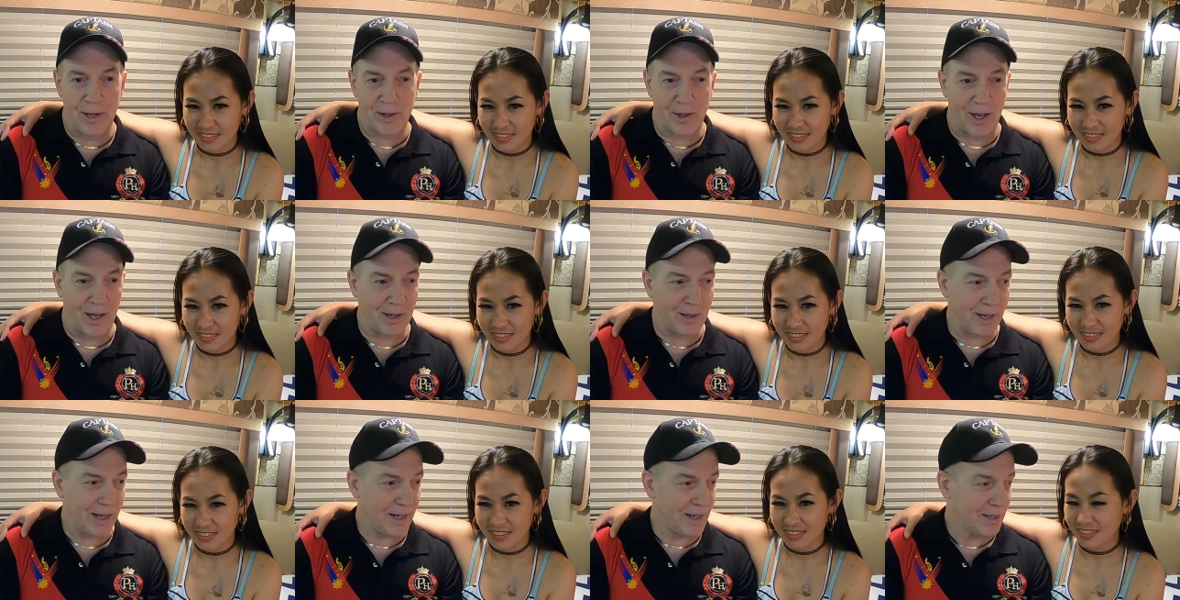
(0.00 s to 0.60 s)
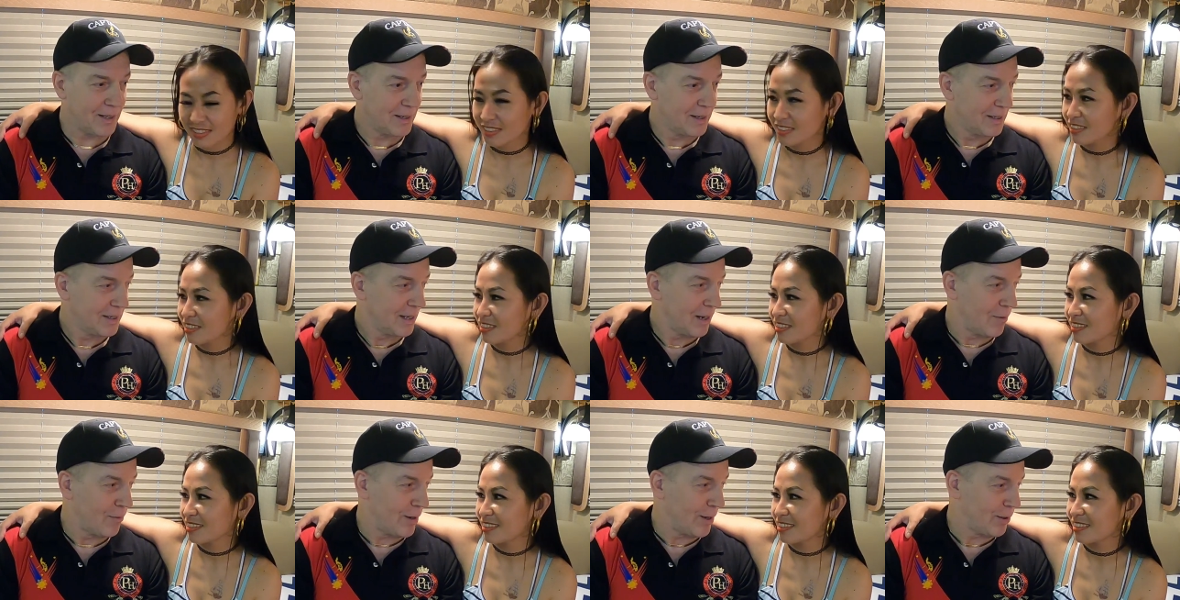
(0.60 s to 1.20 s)
Speaker 1: we thought, hey,
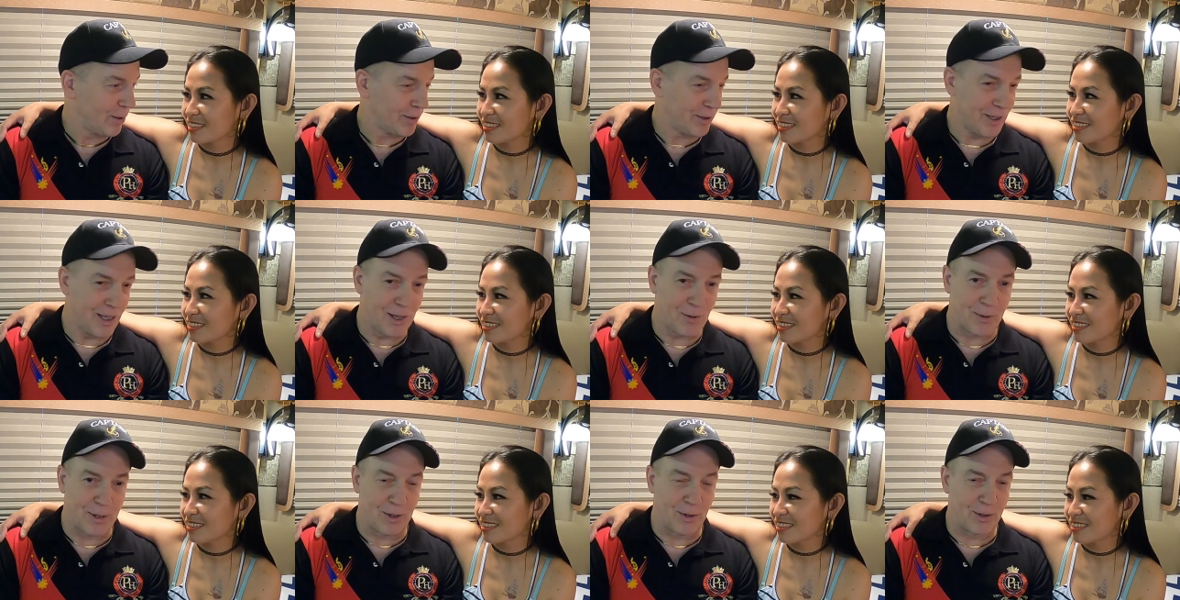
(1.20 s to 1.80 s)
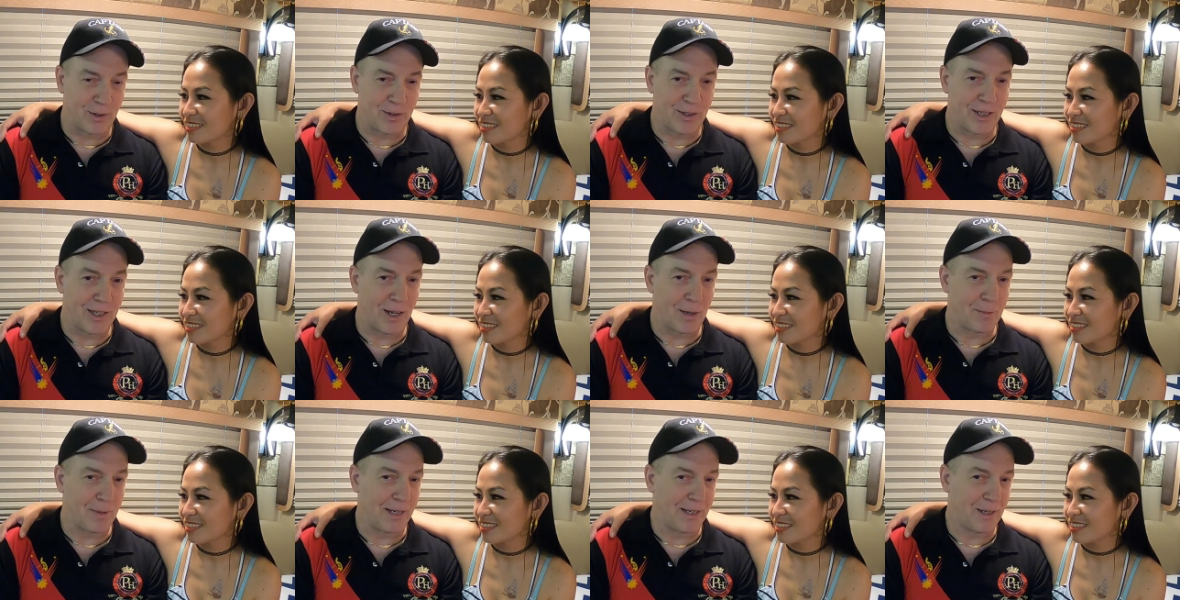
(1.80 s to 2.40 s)
if we don't see it, we don't see it.
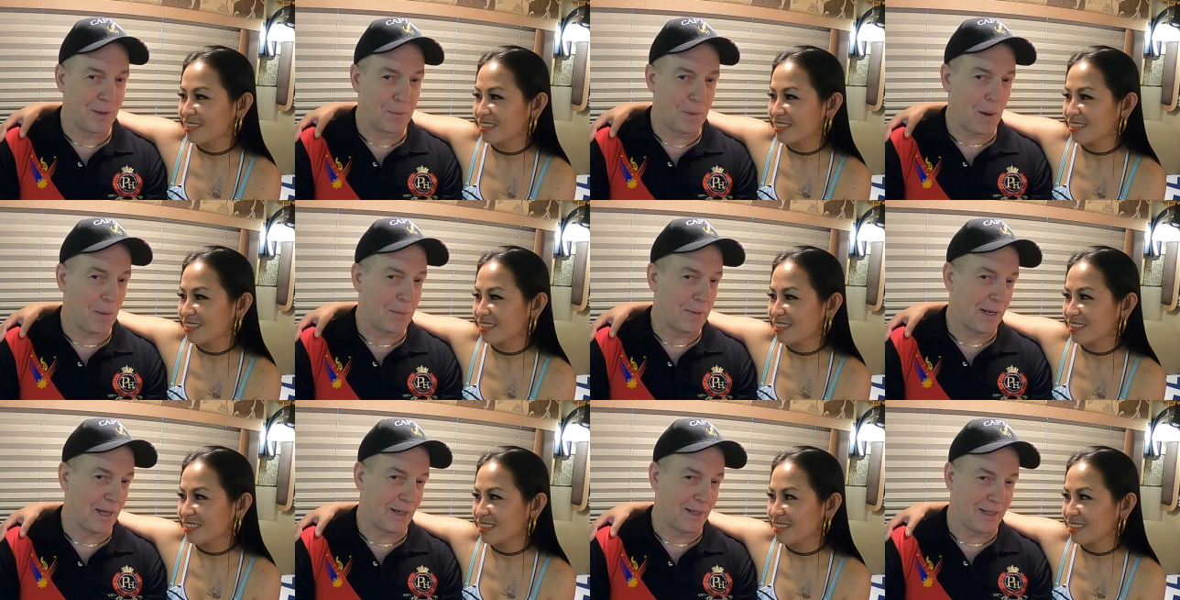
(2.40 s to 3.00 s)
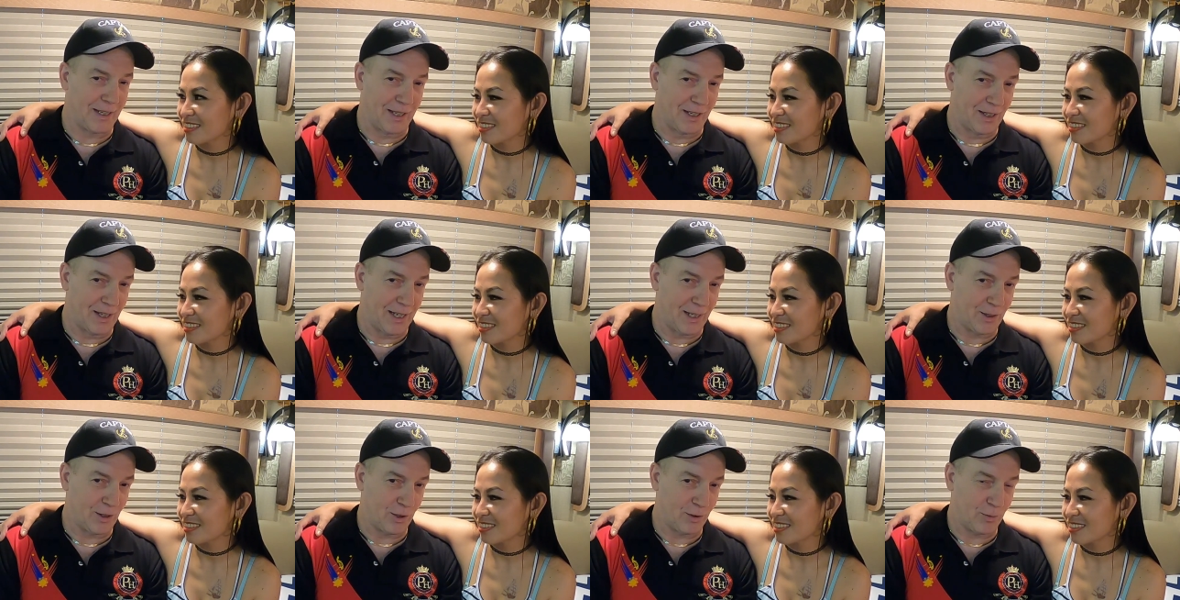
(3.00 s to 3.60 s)
I'm like, you're probably not even gonna
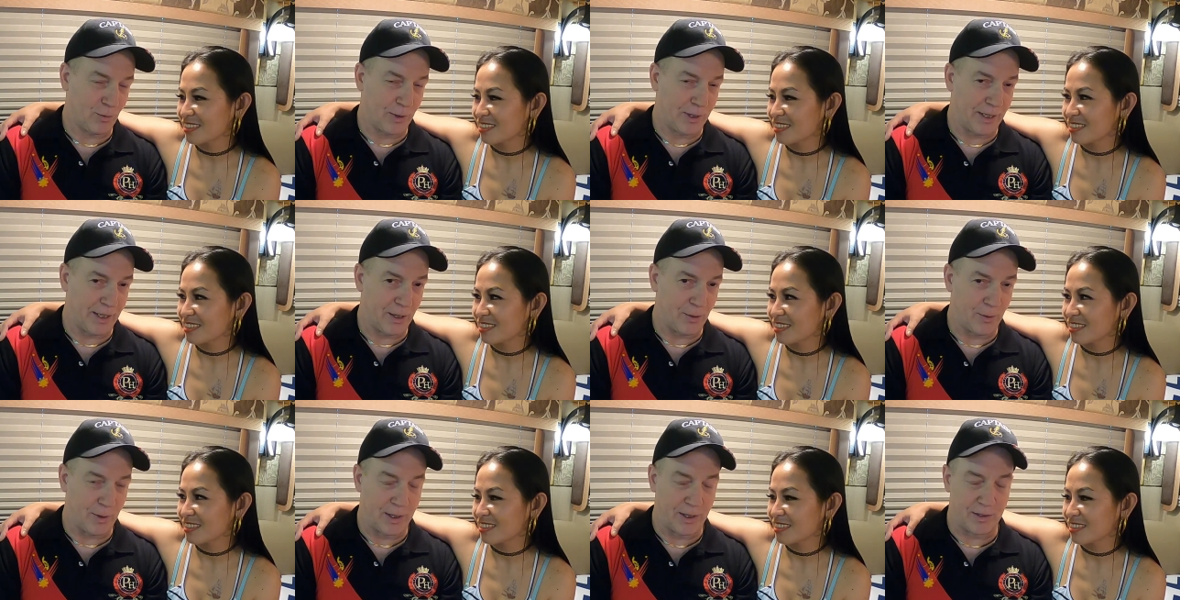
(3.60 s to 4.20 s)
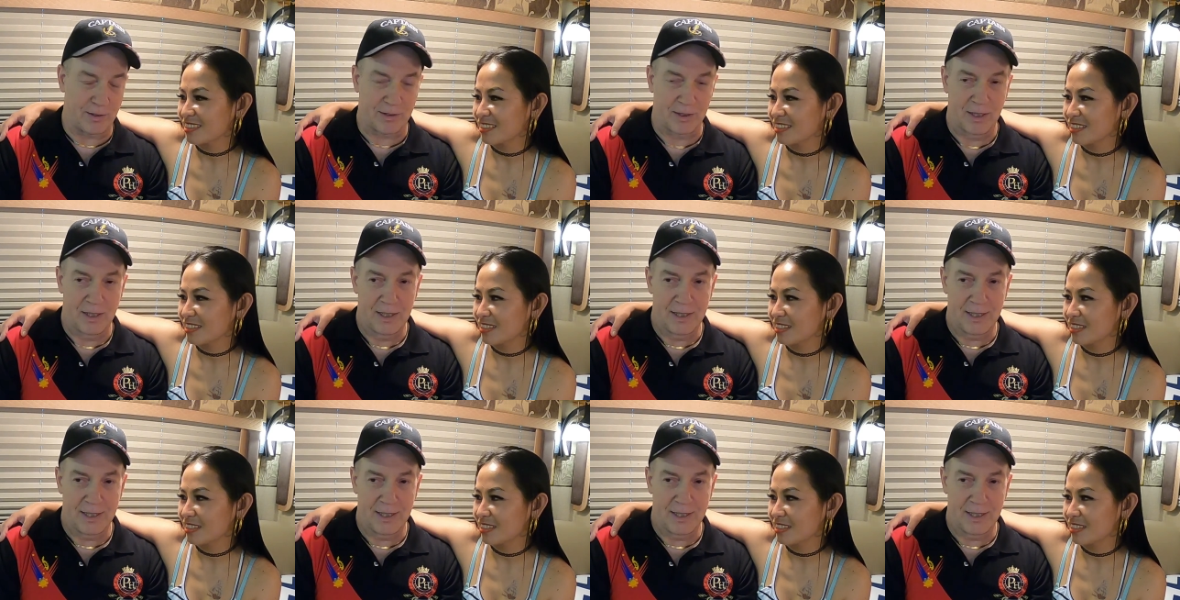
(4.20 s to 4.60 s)
like this one, anyways.